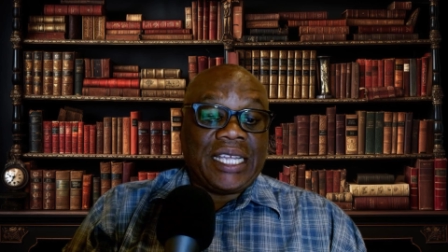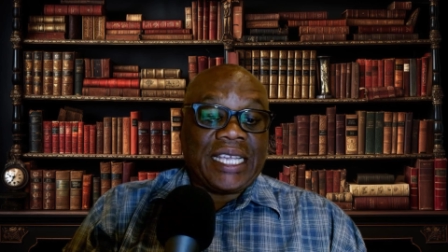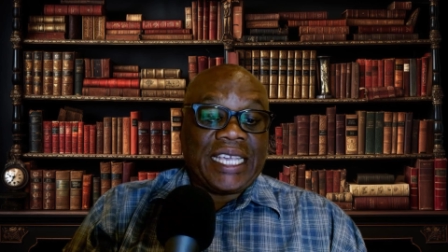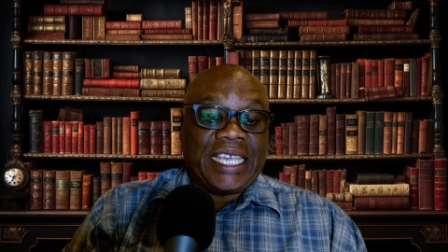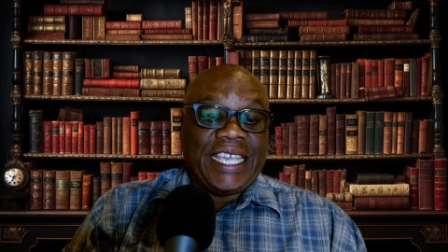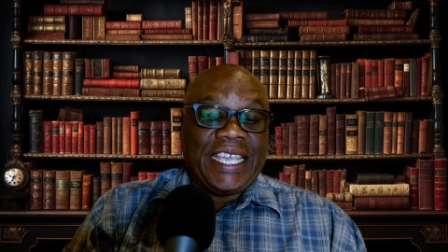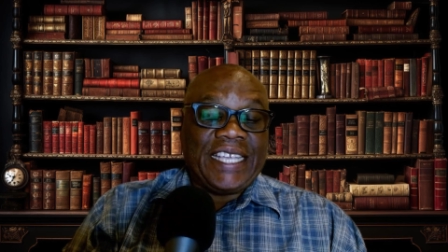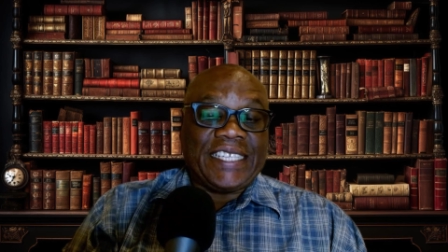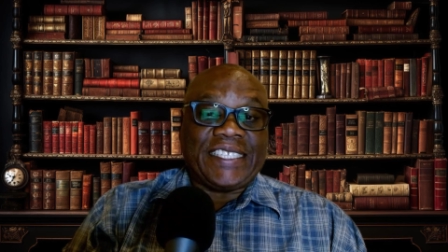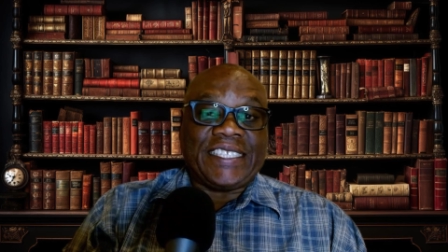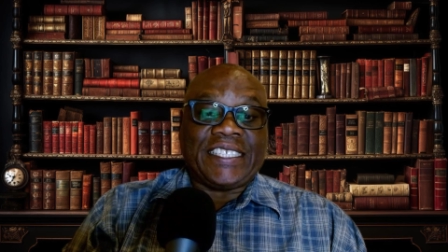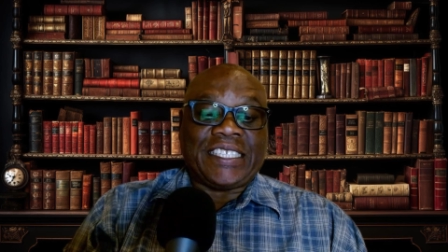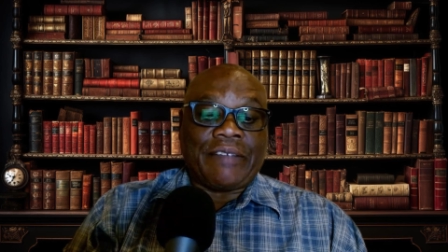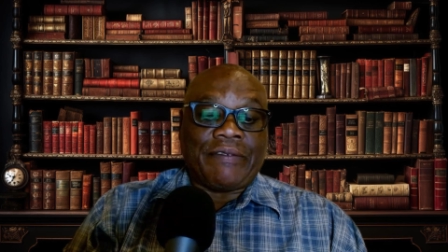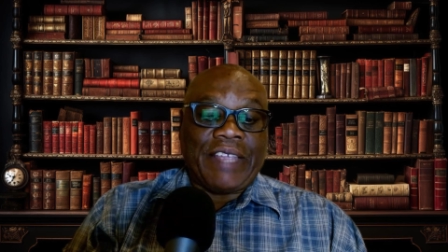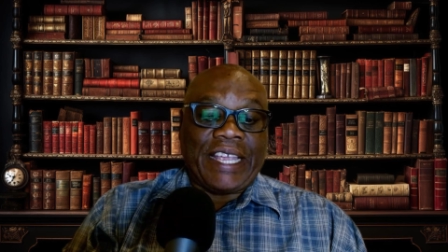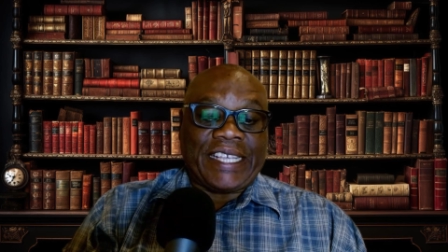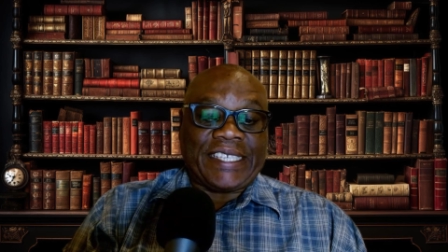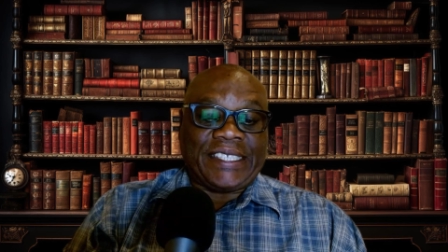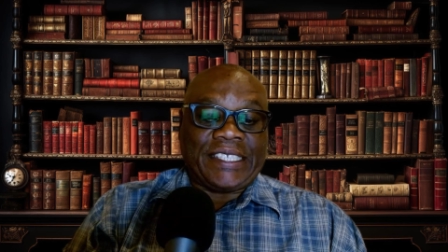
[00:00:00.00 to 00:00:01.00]
cases of
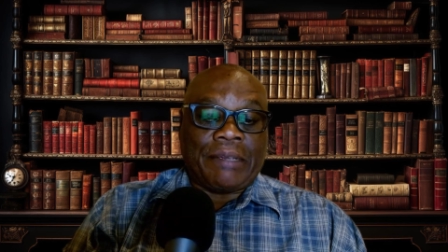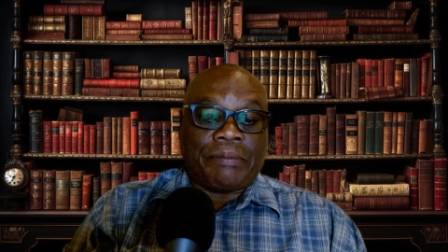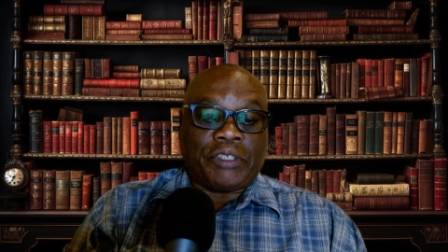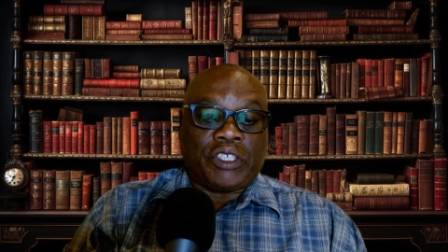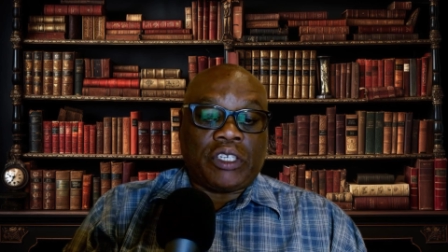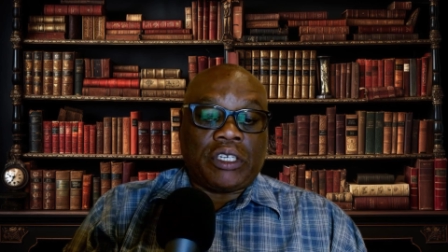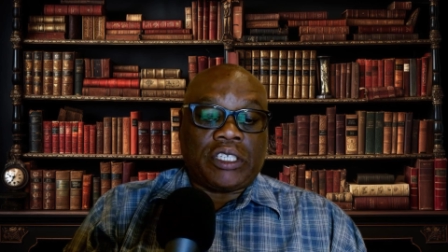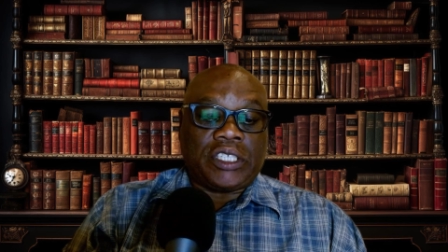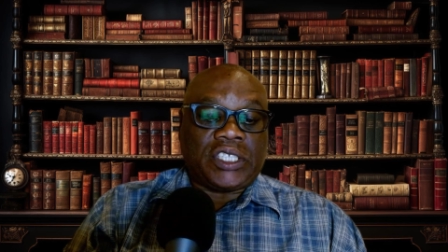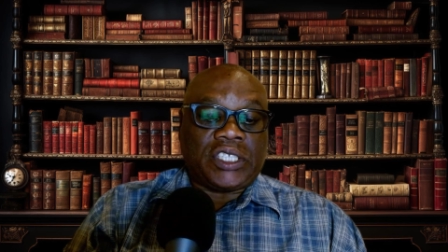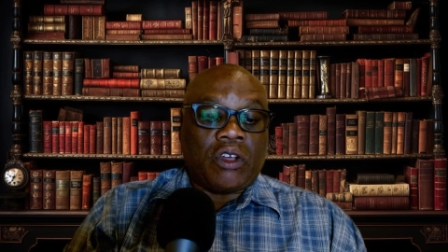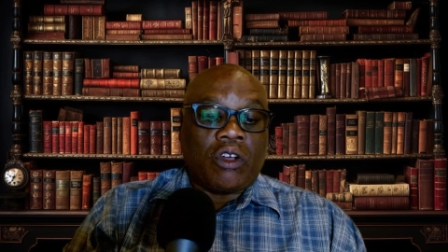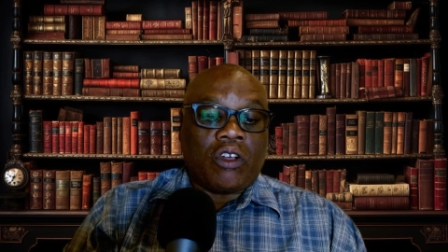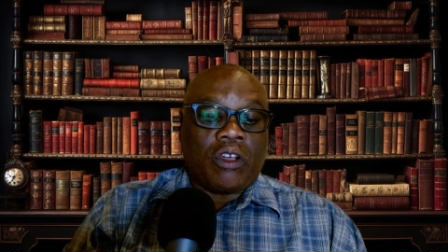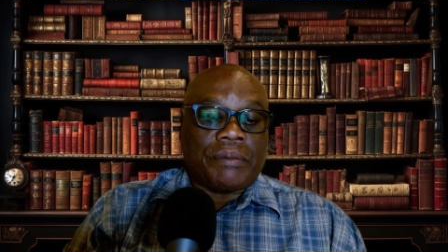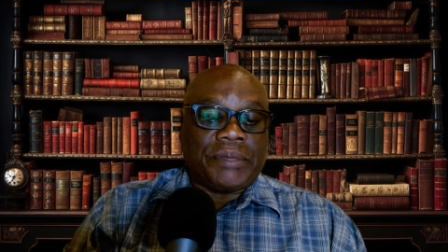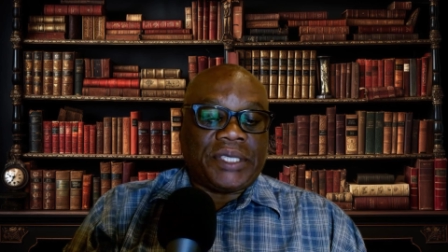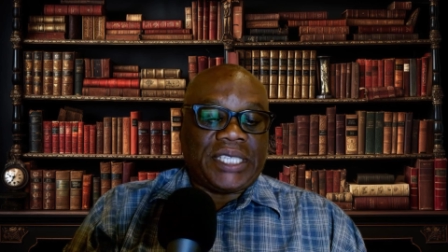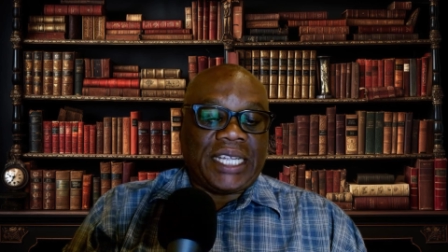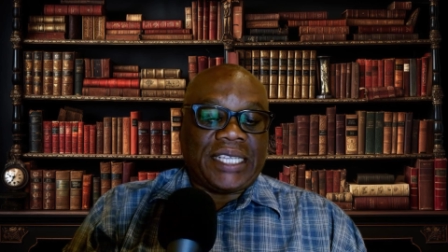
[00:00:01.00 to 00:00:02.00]
exceptional
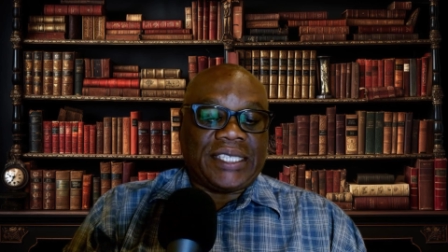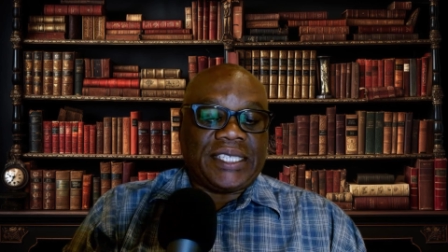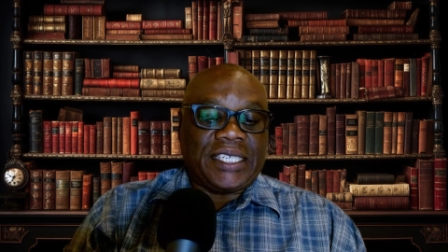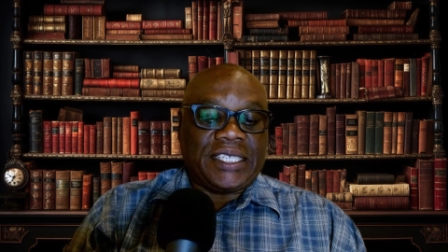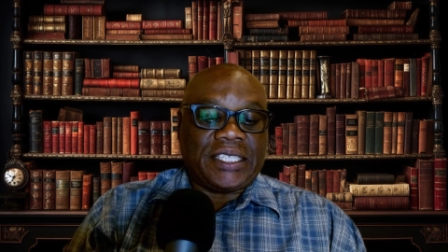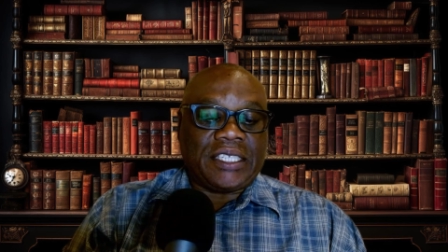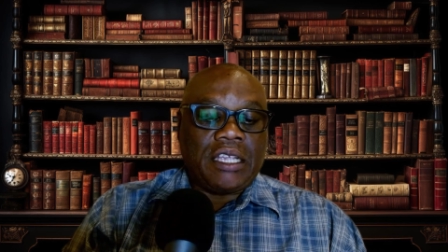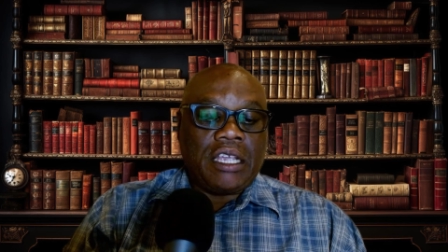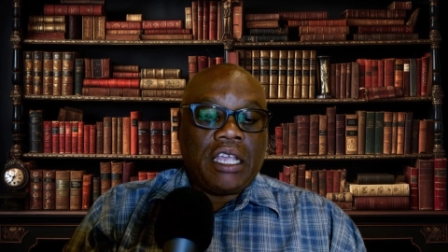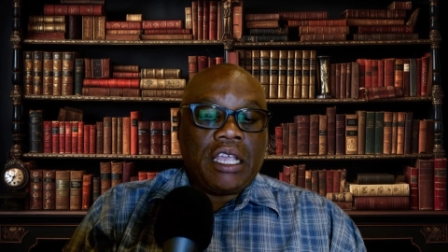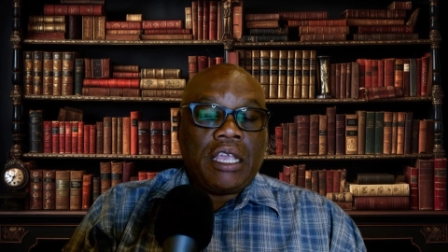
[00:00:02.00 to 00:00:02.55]
circumstances